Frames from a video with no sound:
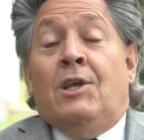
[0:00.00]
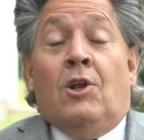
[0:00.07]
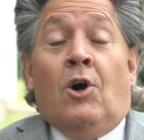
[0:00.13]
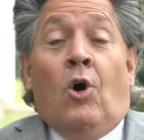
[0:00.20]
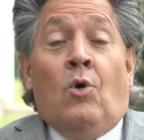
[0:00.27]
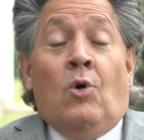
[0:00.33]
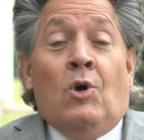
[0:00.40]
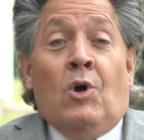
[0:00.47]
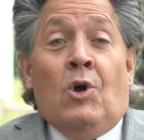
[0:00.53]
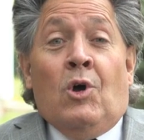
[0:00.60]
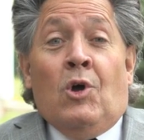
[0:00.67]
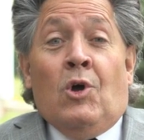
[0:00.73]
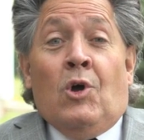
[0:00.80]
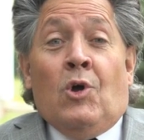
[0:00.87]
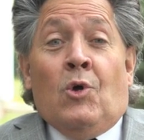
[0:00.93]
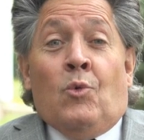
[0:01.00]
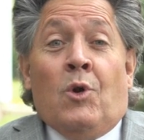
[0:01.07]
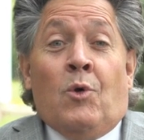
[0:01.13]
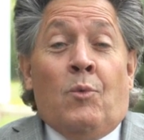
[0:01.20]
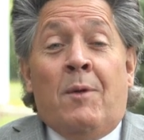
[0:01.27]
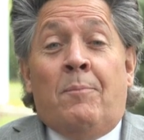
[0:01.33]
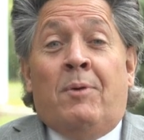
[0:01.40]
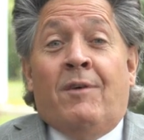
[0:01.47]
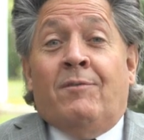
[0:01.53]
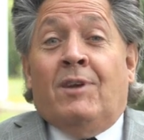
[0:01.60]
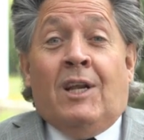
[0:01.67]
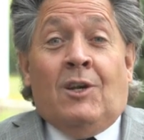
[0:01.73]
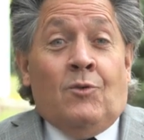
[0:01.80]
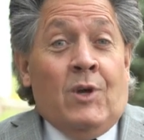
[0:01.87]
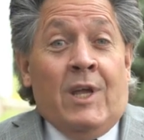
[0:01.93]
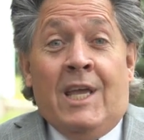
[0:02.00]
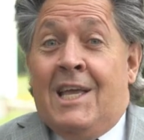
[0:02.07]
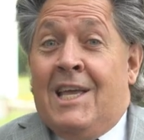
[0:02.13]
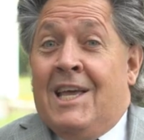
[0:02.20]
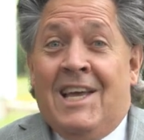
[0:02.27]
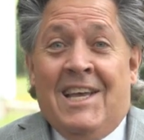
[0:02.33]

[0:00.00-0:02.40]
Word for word: know, when we pivoted, we